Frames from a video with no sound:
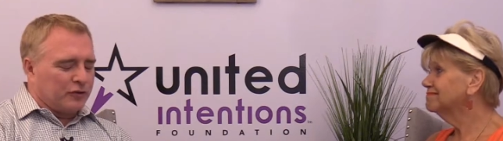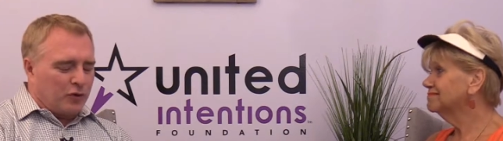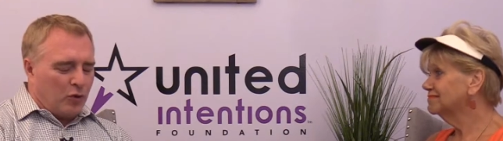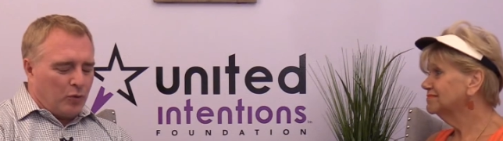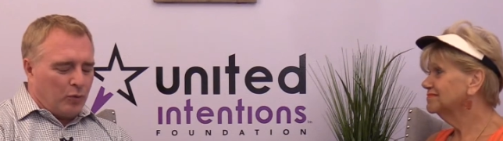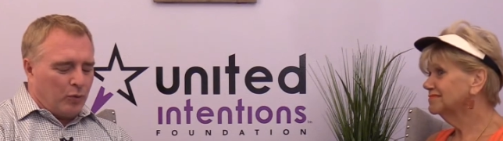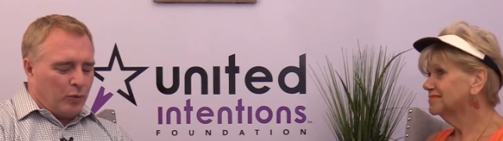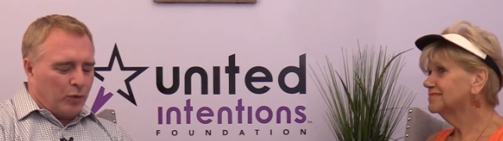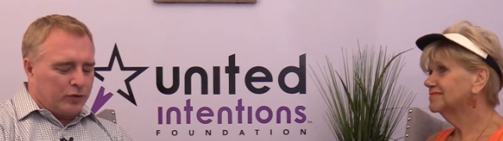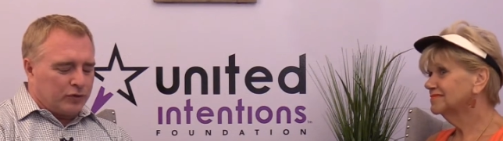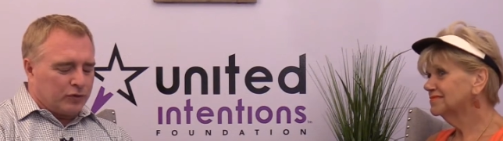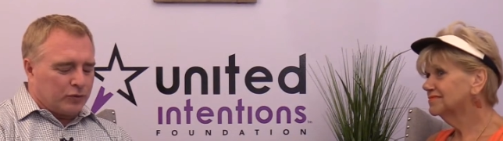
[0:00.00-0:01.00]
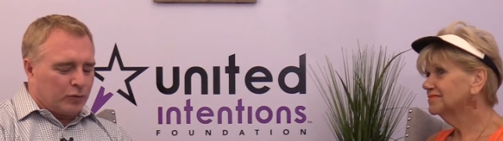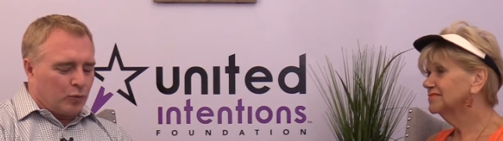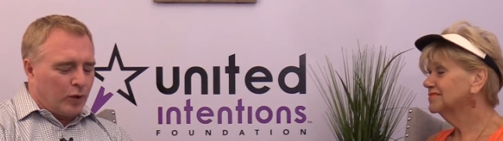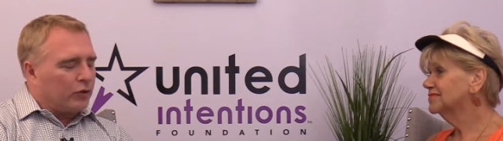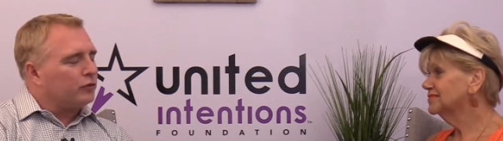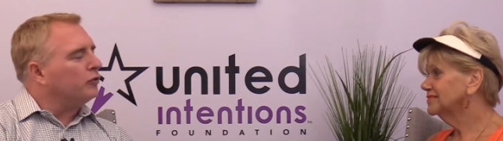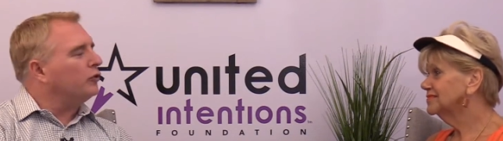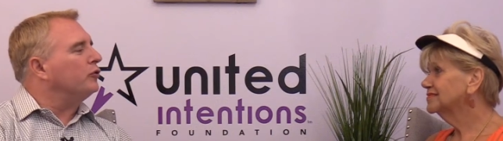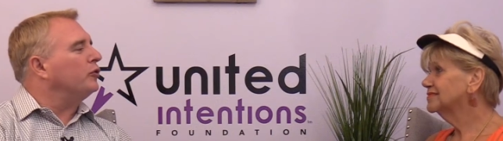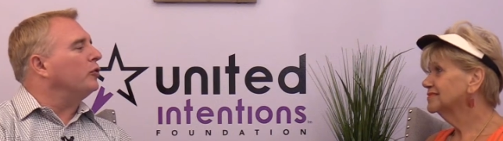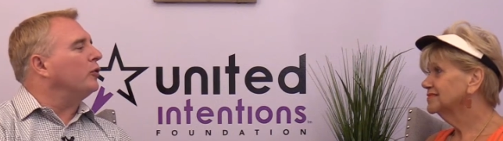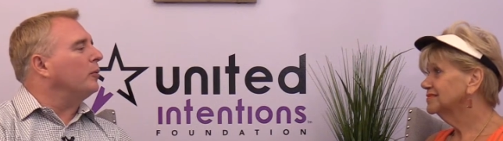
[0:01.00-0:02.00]
Speaker 1: So, what's what else do you
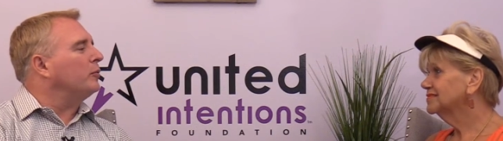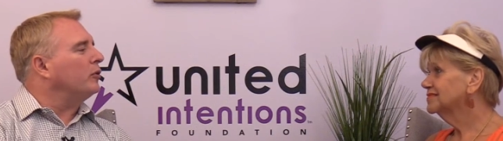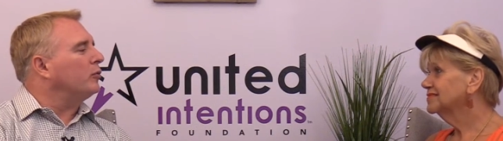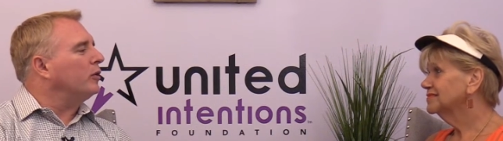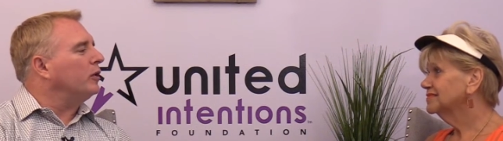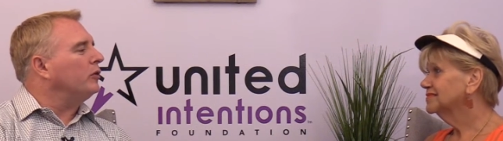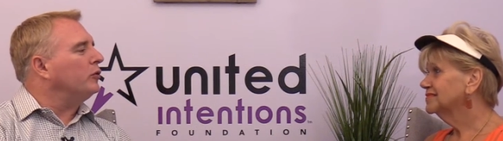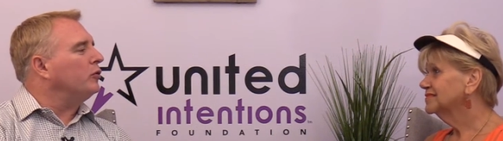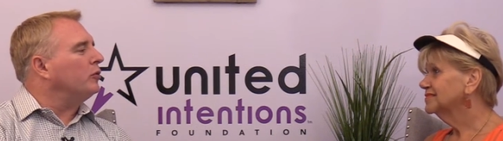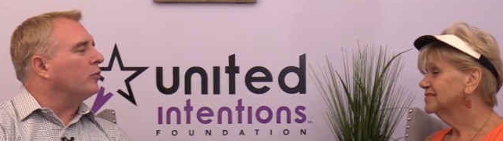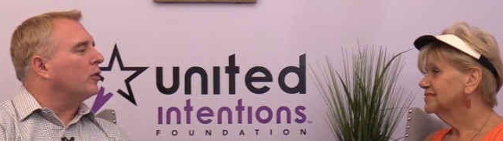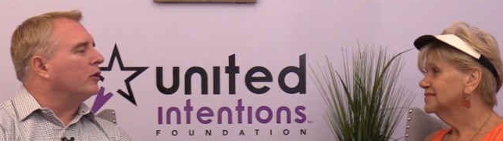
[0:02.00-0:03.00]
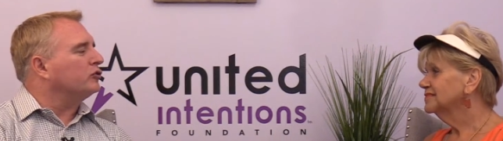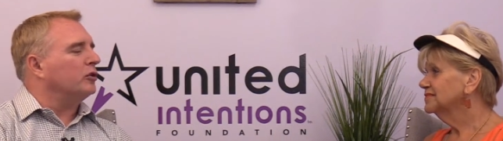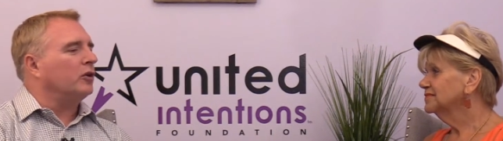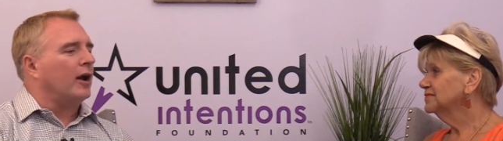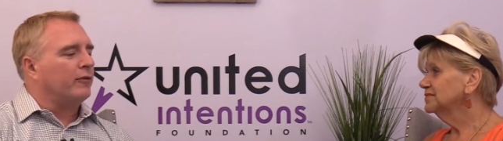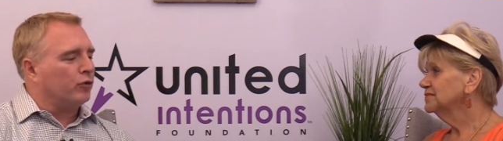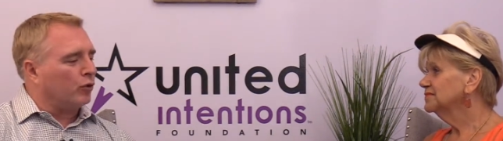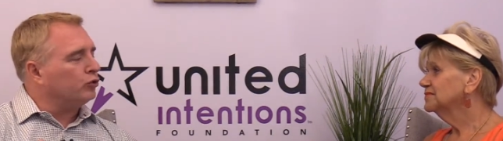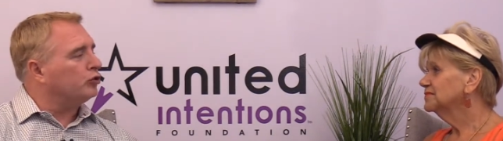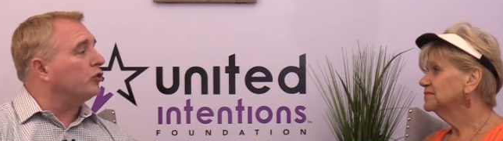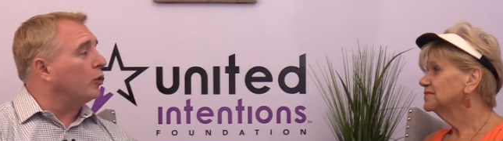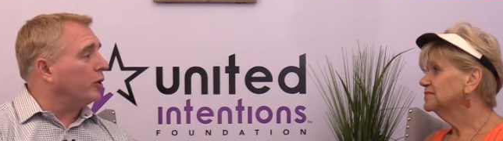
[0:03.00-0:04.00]
do? I mean, you read, you do numerology. You have your
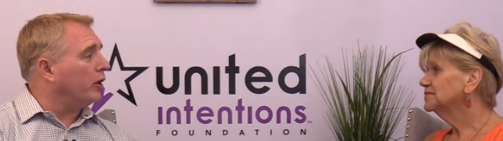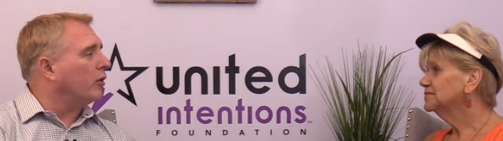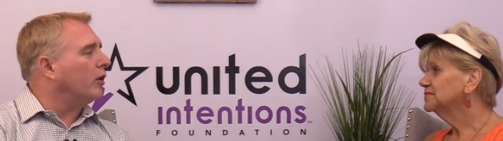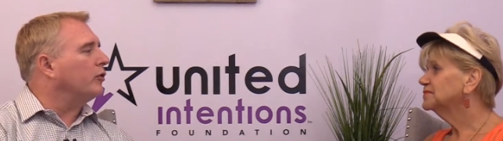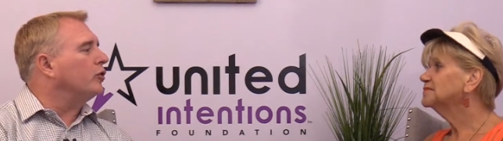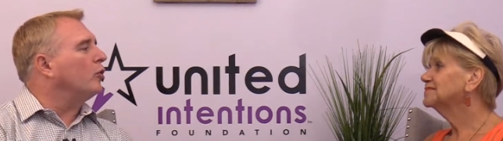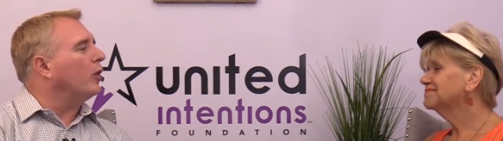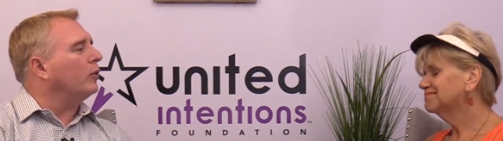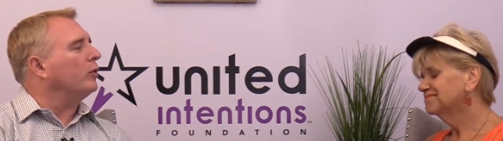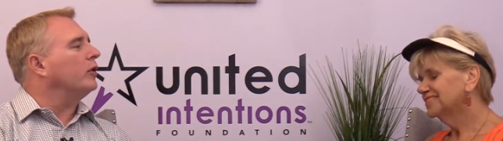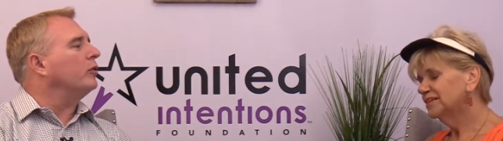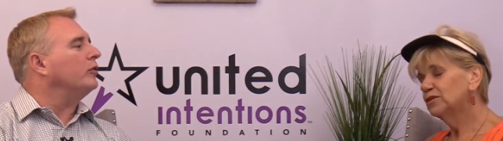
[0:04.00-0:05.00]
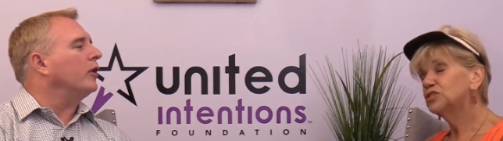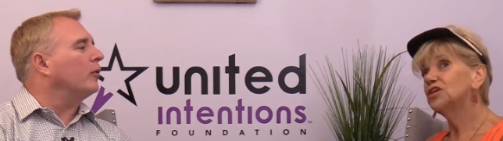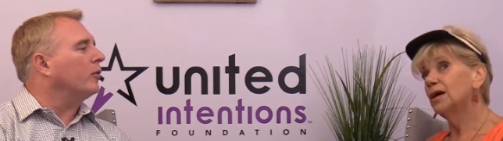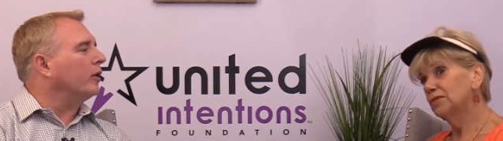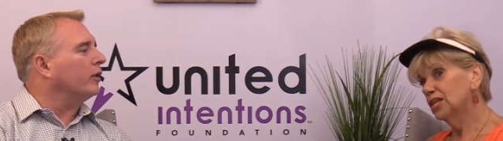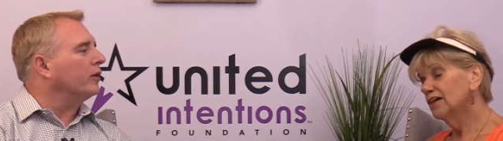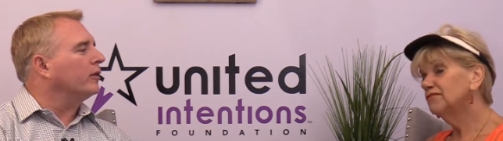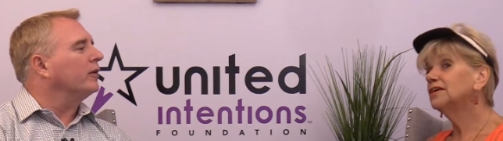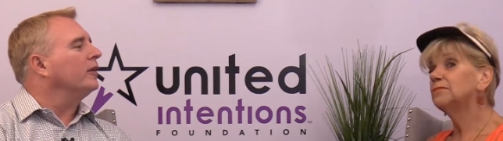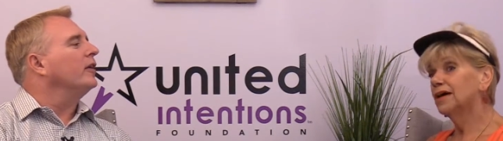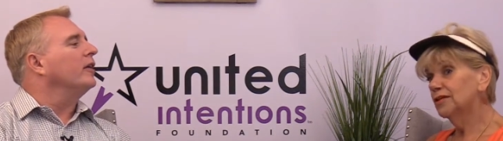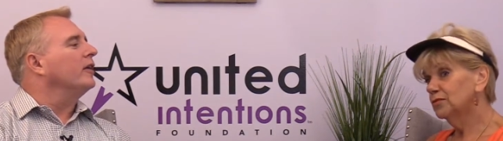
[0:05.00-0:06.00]
own show here on the UI Radio which Network, I'm
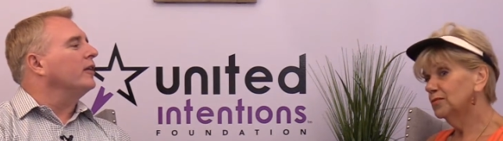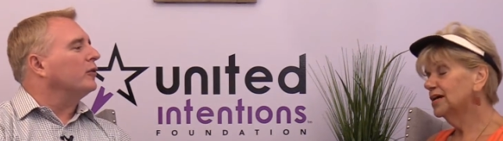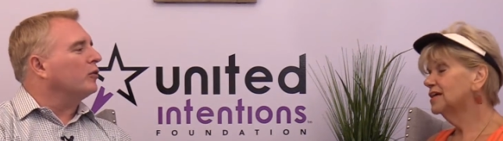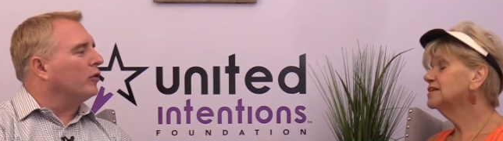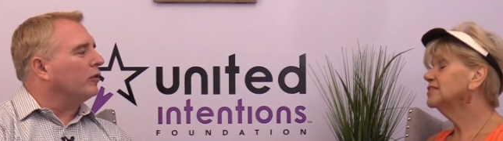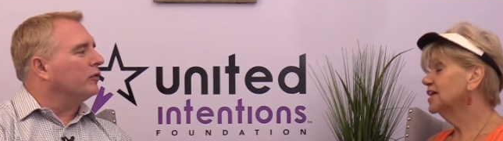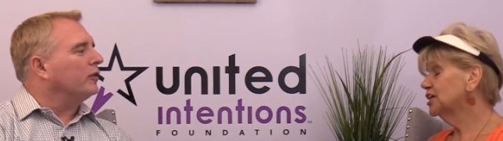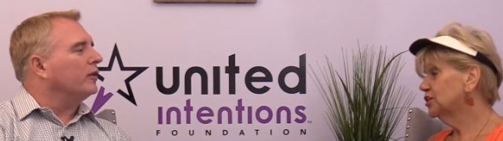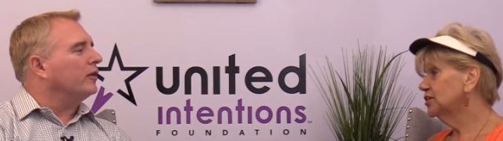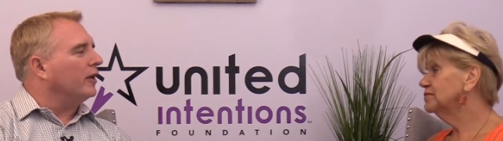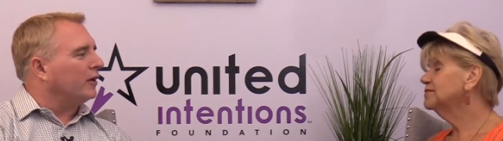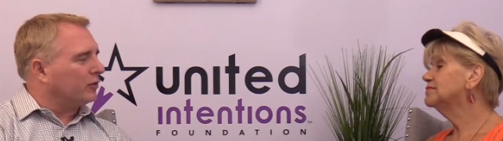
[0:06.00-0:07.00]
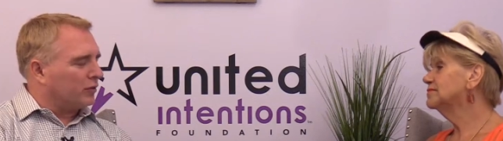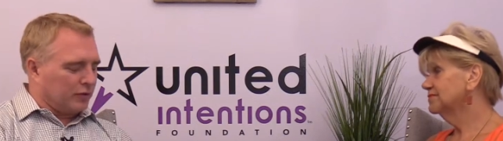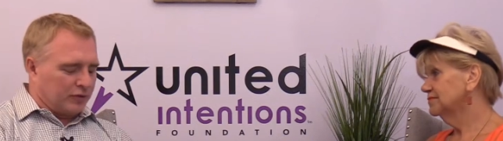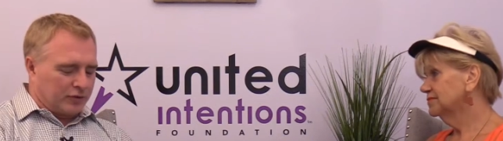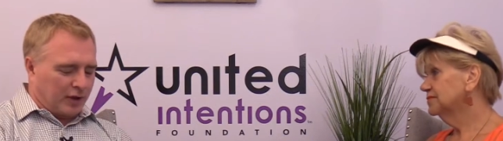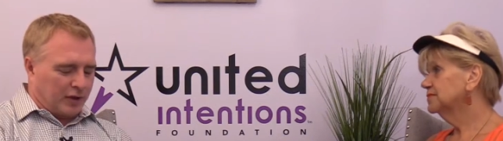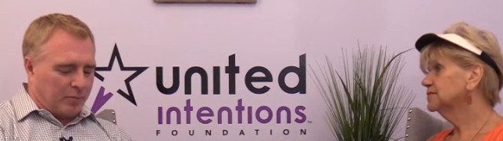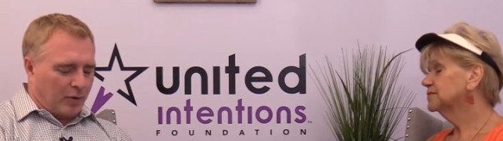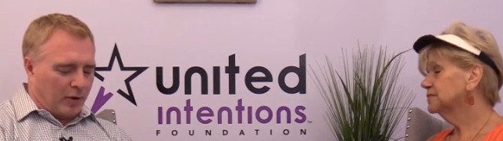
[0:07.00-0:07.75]
Speaker 2: loving, by the way. Thank the, you. Yeah, it's
Speaker 1: called the Psychic